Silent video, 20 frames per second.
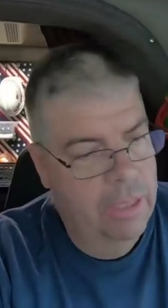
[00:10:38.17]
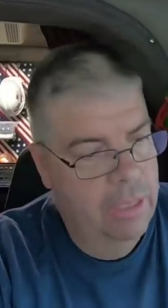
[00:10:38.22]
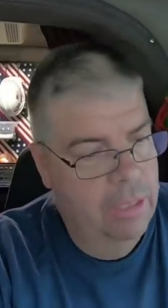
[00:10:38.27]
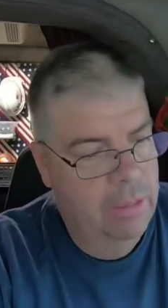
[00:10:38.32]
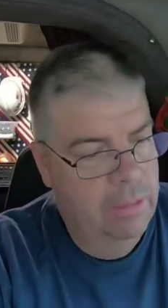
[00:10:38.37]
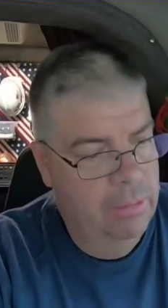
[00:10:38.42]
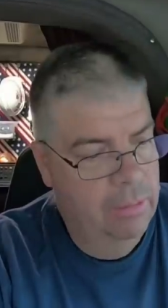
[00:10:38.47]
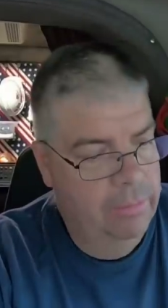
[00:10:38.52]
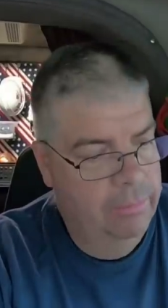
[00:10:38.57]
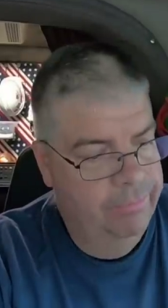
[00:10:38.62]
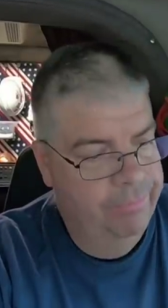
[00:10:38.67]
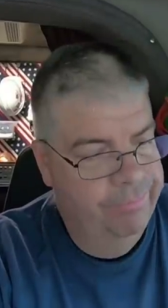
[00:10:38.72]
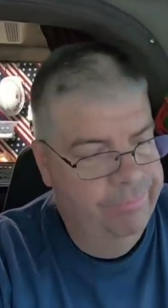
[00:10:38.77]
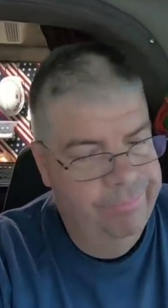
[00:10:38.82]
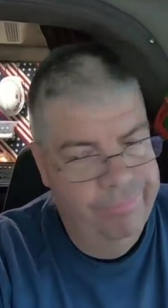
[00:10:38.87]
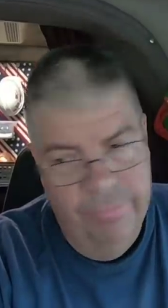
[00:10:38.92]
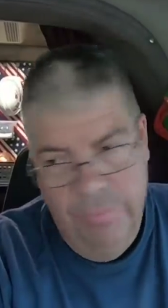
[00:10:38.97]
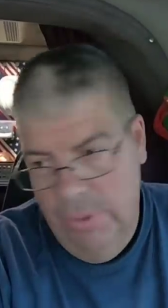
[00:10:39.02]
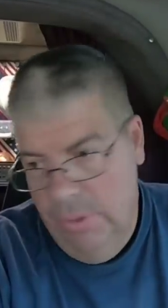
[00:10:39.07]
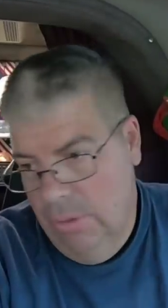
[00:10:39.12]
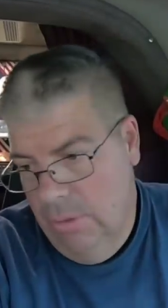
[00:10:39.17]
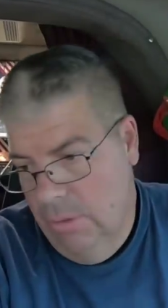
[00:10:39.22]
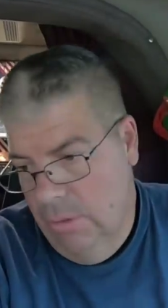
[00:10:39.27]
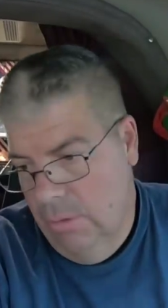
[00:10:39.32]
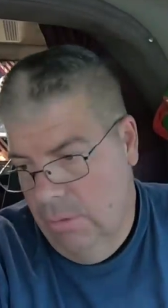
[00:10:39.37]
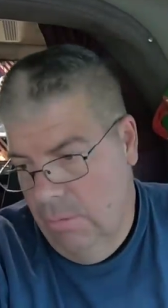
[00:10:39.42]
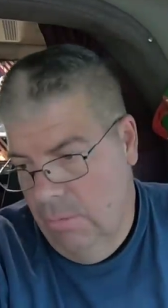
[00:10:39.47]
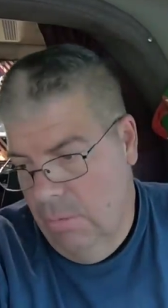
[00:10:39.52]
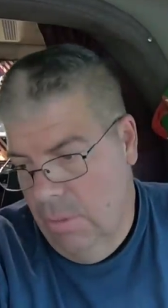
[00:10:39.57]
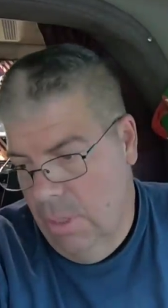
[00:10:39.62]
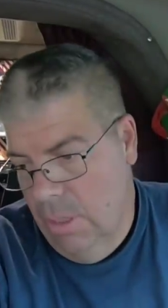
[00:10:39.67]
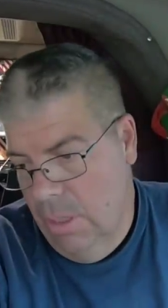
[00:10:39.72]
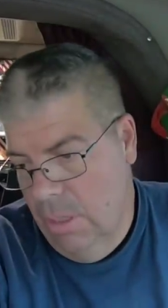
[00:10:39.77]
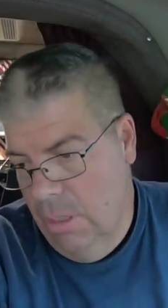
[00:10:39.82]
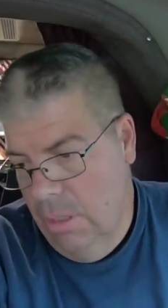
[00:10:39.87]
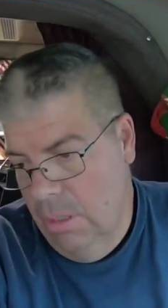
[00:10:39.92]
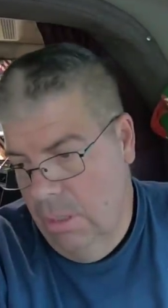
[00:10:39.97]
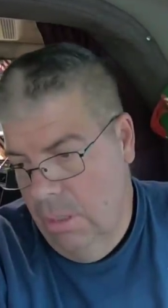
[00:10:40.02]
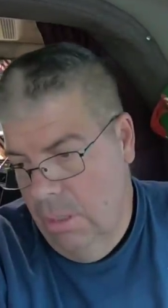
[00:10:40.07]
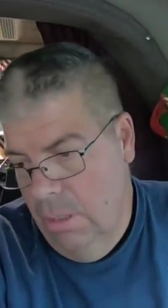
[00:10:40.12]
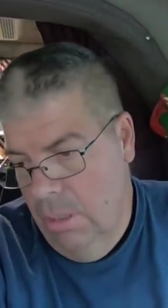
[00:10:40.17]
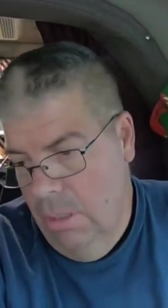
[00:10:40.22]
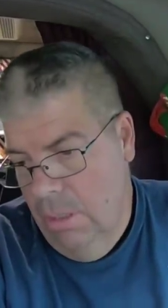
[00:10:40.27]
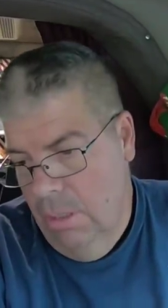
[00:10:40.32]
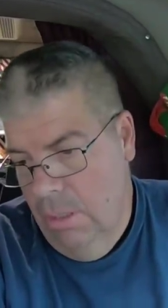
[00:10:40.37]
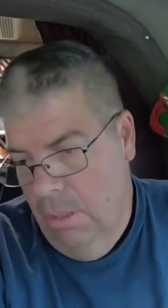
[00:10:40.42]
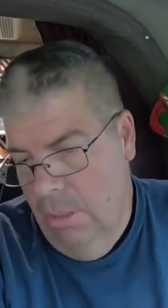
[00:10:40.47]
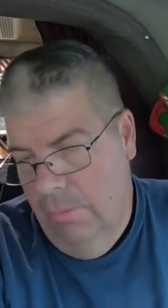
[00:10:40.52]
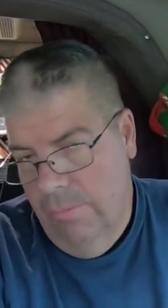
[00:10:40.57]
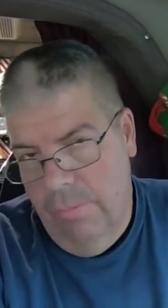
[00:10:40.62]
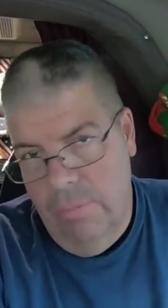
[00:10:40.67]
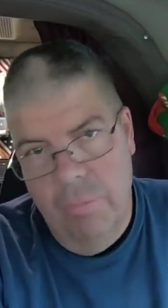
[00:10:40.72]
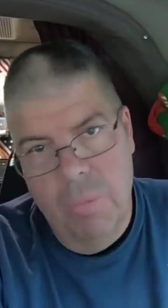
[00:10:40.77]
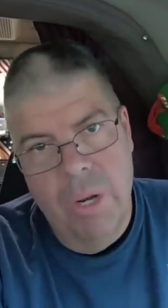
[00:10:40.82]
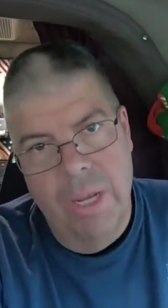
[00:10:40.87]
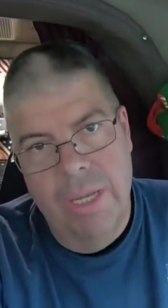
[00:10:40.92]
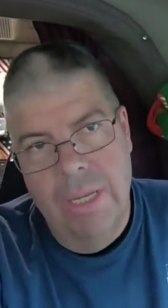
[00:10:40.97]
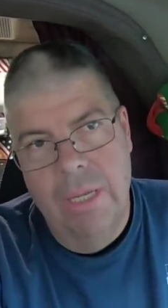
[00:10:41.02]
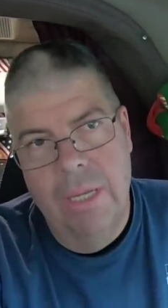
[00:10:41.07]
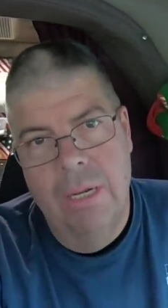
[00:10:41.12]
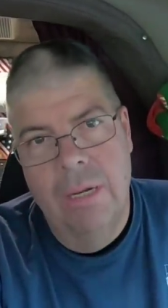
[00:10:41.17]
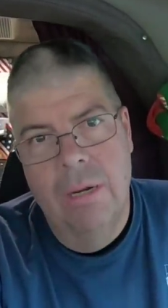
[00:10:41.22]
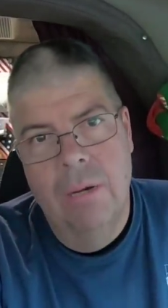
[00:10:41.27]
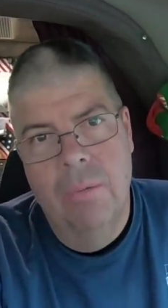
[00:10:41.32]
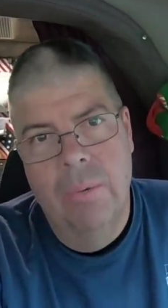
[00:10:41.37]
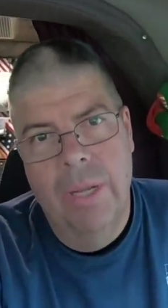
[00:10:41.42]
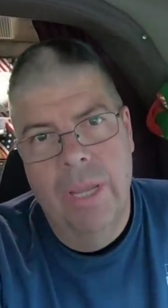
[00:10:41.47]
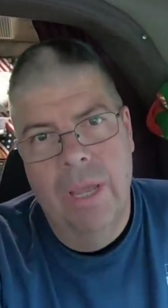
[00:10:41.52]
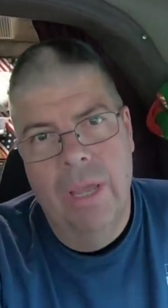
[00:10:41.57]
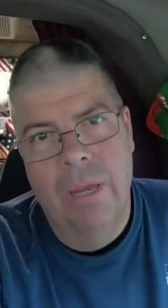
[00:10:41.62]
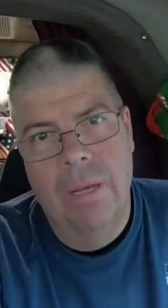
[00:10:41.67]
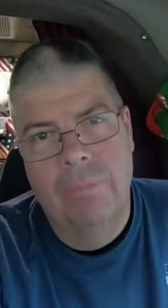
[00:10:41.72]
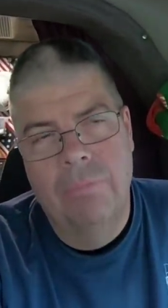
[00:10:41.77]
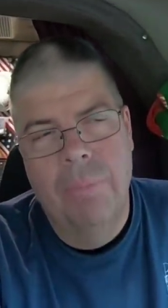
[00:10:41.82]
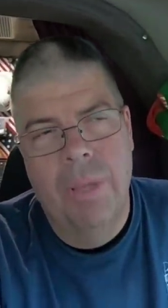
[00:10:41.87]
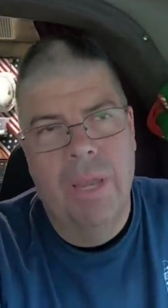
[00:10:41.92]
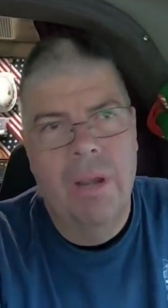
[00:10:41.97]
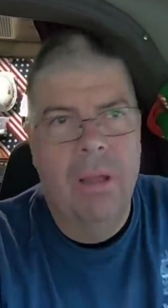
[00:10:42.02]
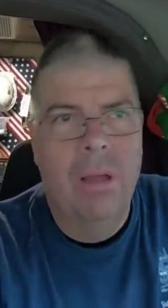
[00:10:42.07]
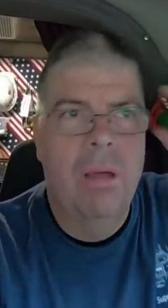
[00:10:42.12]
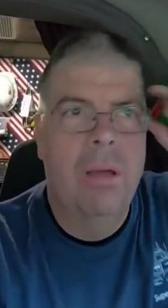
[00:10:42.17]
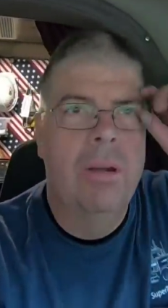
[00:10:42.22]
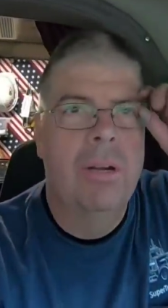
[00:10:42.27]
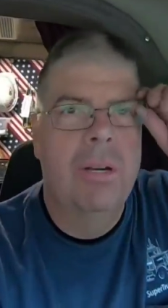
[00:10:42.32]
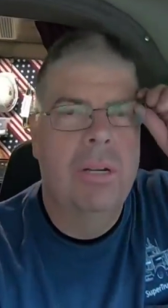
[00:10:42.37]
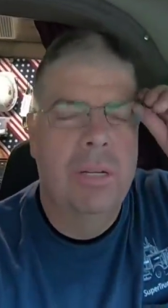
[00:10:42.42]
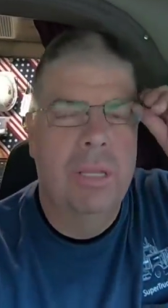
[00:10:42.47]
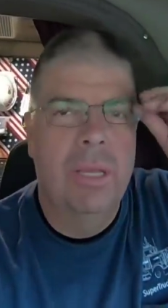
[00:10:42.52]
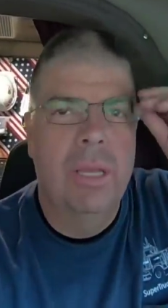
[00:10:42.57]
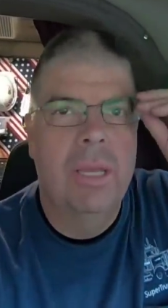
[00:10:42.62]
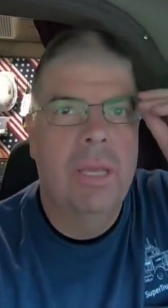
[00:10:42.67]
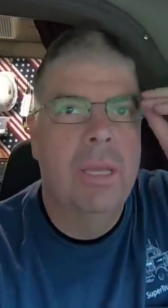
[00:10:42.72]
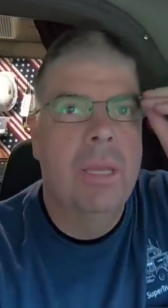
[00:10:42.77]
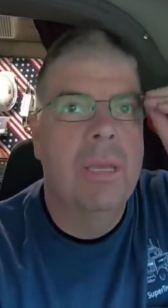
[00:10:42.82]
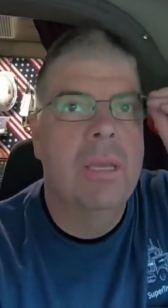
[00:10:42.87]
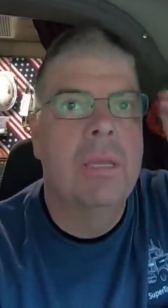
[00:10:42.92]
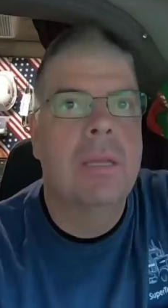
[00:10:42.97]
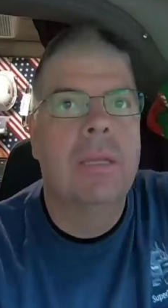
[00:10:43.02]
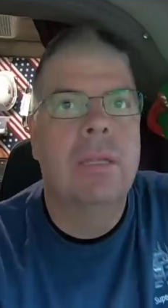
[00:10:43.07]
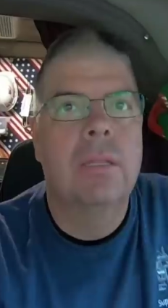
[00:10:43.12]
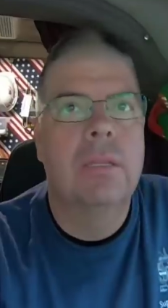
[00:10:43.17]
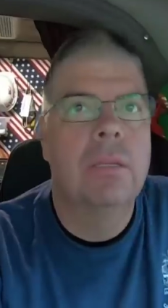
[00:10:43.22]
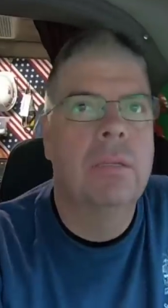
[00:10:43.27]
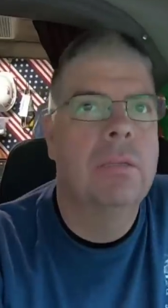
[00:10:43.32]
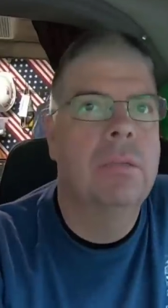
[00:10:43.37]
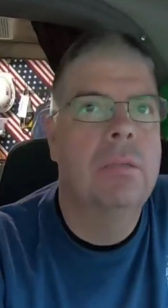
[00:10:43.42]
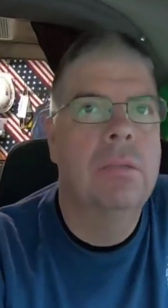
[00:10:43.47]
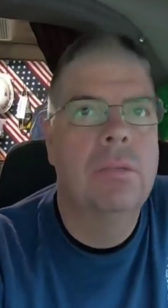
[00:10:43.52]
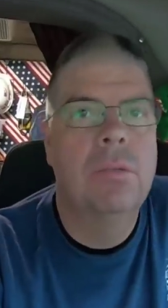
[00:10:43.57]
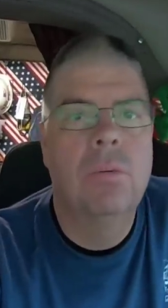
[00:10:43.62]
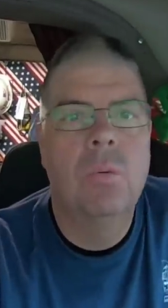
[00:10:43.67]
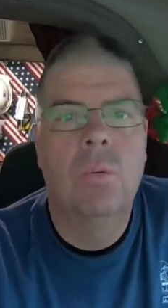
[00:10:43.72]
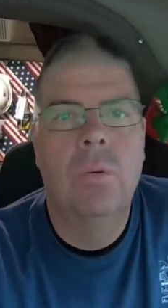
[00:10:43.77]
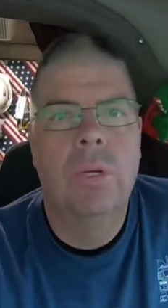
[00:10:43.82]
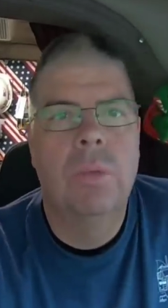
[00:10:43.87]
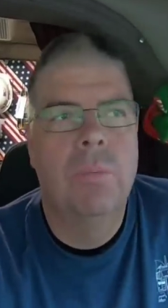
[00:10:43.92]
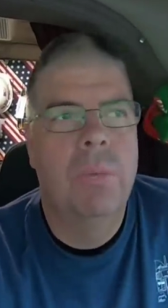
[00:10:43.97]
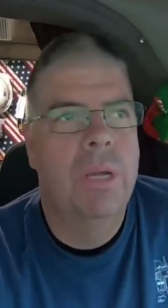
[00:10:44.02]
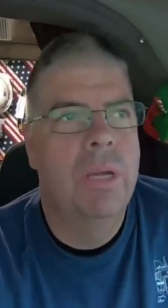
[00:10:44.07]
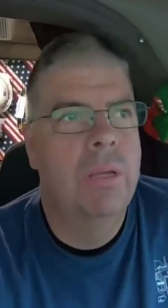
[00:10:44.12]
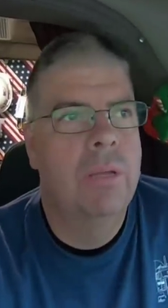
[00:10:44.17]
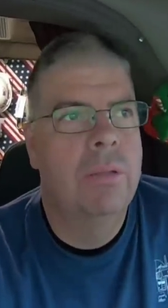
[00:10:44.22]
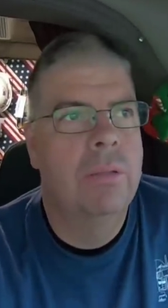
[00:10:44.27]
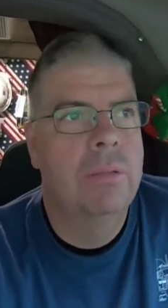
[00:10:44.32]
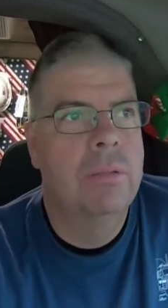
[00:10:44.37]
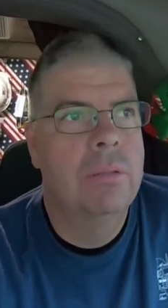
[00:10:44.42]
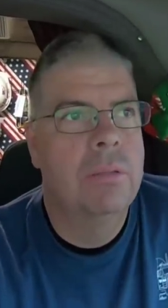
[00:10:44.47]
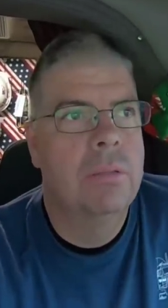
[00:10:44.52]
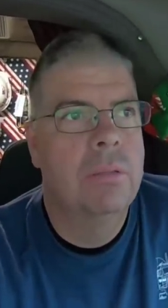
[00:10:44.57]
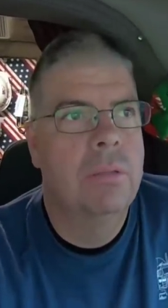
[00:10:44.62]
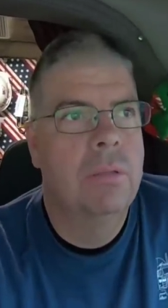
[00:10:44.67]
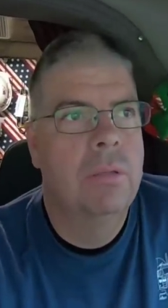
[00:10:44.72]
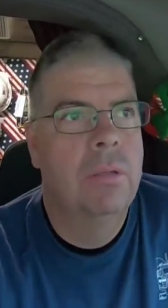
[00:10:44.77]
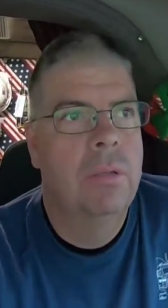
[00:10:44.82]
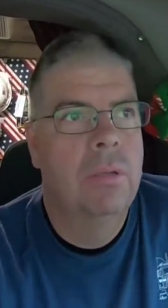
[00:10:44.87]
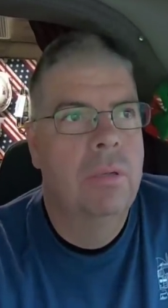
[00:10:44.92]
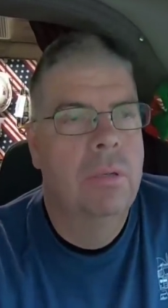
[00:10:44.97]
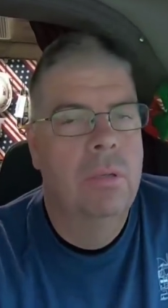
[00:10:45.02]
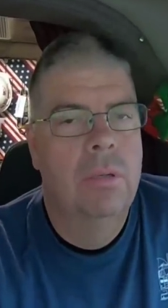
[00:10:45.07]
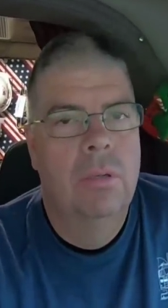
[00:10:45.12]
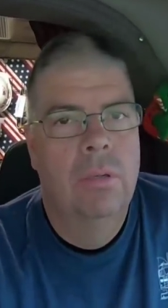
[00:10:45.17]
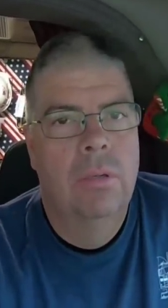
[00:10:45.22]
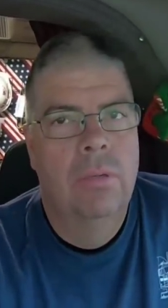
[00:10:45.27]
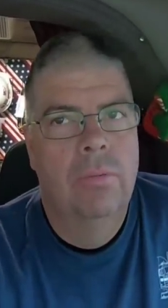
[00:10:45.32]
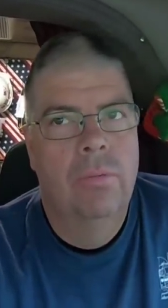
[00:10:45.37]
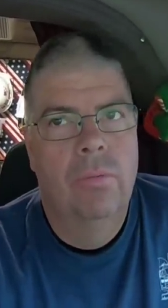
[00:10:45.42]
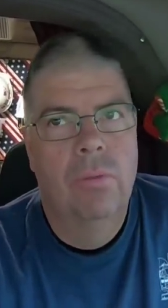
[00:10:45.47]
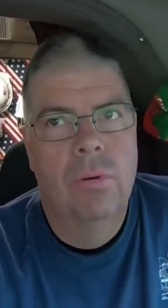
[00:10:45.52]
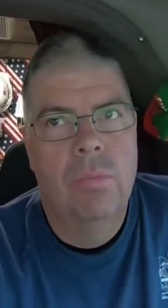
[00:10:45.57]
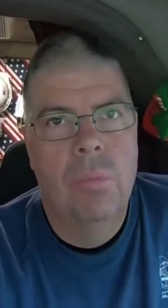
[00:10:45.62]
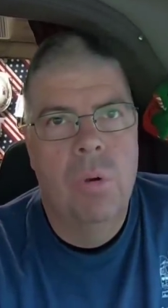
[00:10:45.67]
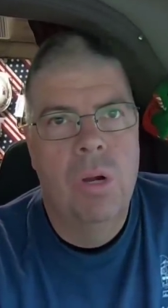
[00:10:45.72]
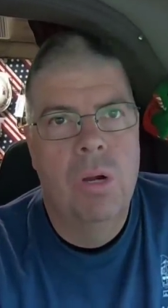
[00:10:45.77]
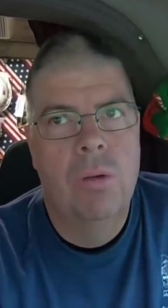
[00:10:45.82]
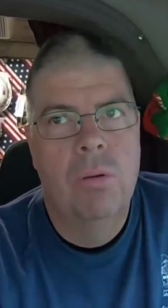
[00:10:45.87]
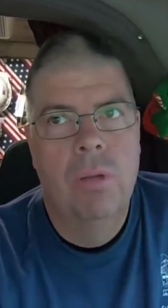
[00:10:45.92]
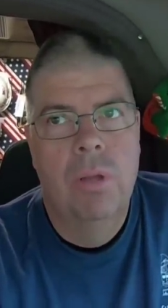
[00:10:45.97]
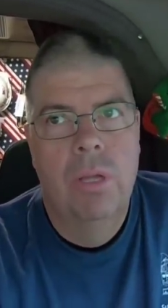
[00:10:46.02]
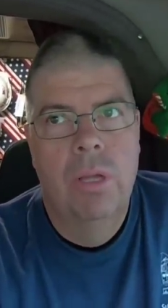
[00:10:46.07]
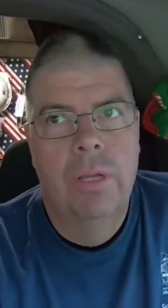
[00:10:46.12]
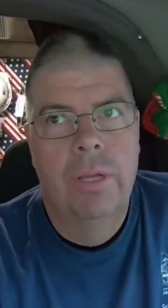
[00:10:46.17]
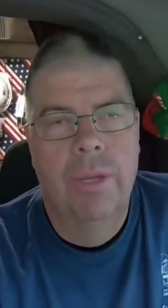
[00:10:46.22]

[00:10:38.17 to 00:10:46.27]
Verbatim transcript: day. So uh, from right here, we got about 120 miles for tomorrow.